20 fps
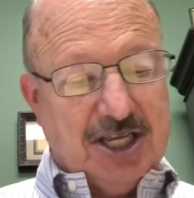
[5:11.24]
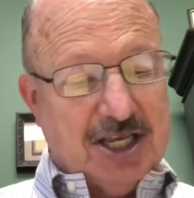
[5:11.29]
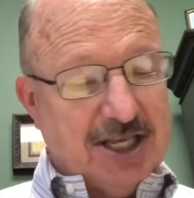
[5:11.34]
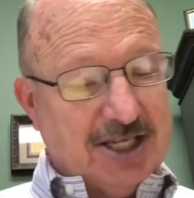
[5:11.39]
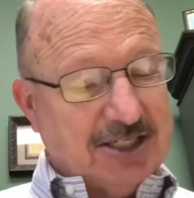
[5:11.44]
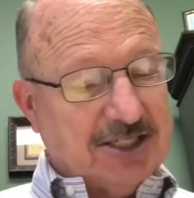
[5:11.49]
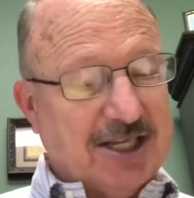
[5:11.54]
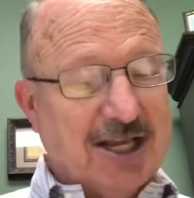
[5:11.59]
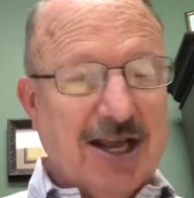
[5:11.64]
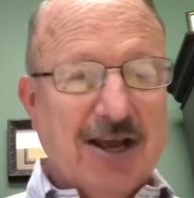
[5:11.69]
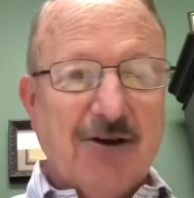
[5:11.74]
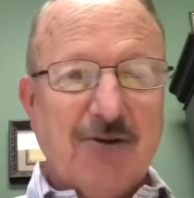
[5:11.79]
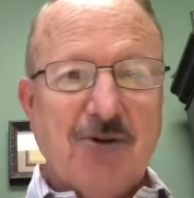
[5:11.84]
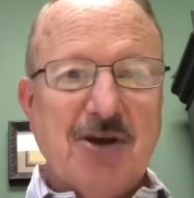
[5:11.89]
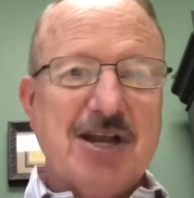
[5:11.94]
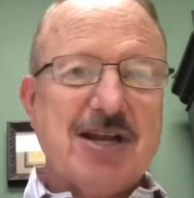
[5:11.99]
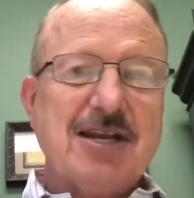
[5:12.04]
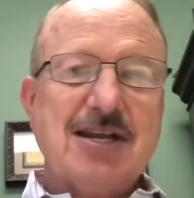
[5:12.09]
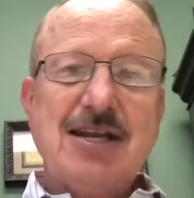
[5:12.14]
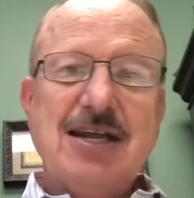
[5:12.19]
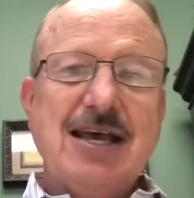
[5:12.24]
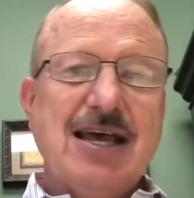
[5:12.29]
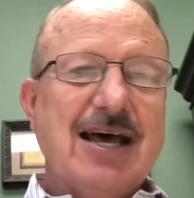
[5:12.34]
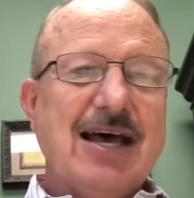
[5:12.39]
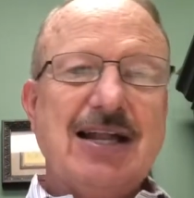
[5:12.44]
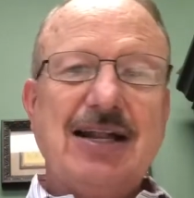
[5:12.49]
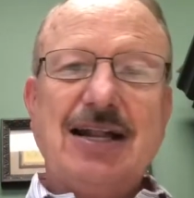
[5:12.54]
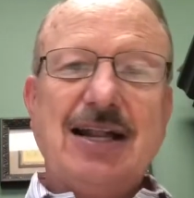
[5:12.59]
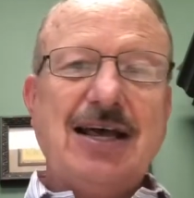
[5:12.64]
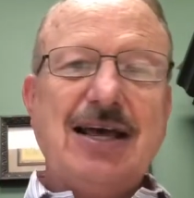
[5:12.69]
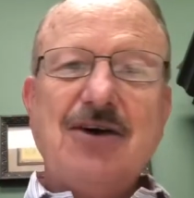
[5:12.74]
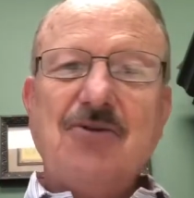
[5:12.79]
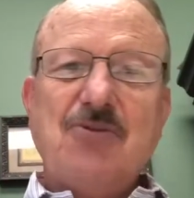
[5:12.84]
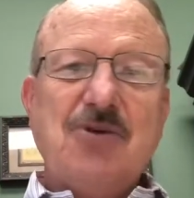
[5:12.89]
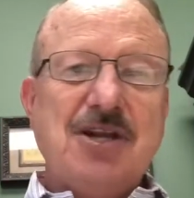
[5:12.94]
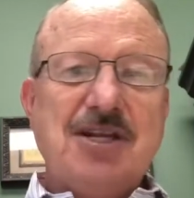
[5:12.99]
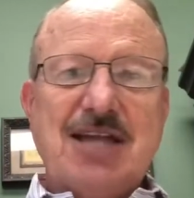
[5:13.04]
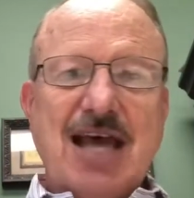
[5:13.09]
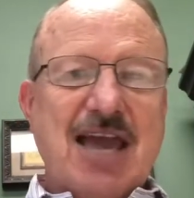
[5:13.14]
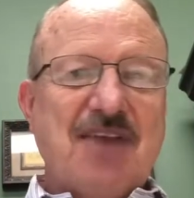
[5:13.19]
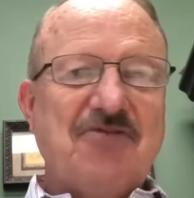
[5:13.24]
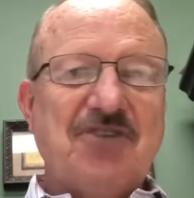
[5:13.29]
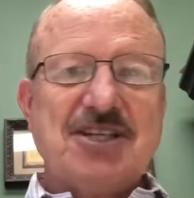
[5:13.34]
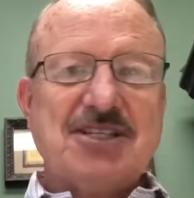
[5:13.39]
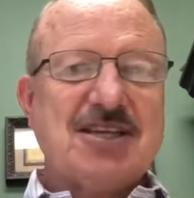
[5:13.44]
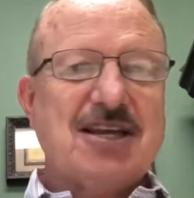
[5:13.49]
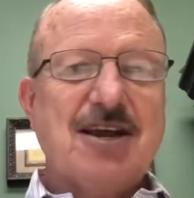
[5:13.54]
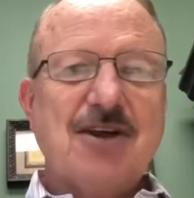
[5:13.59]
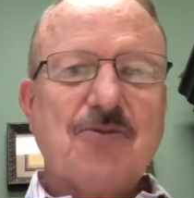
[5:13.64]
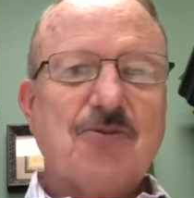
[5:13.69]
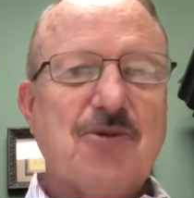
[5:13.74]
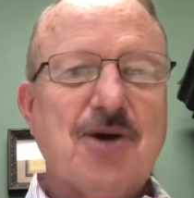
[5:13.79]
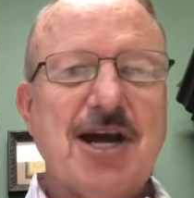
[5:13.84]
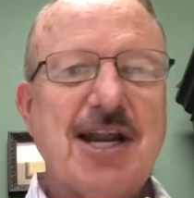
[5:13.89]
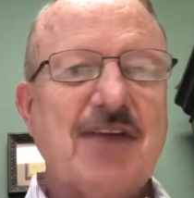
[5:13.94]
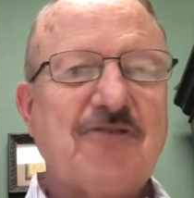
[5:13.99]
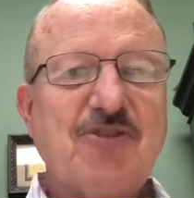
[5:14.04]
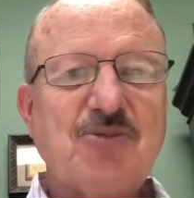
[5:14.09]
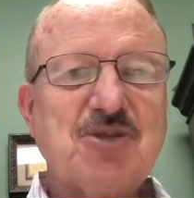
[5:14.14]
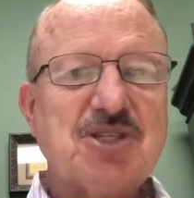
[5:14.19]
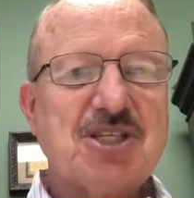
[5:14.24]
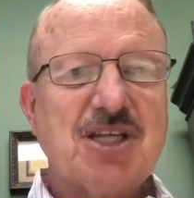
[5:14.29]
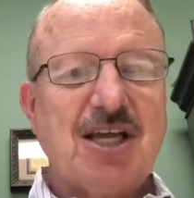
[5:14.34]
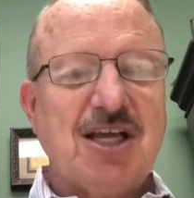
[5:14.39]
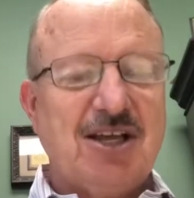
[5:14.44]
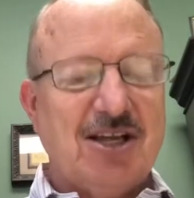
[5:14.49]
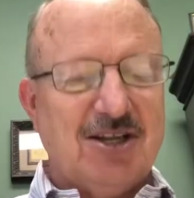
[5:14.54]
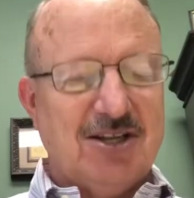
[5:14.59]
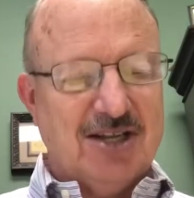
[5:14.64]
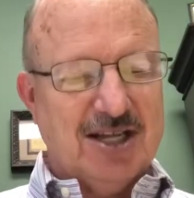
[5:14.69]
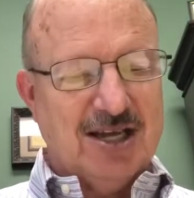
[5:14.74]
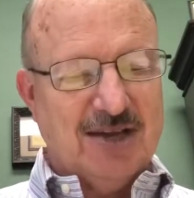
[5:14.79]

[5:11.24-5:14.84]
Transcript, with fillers: is written when David is running from Saul.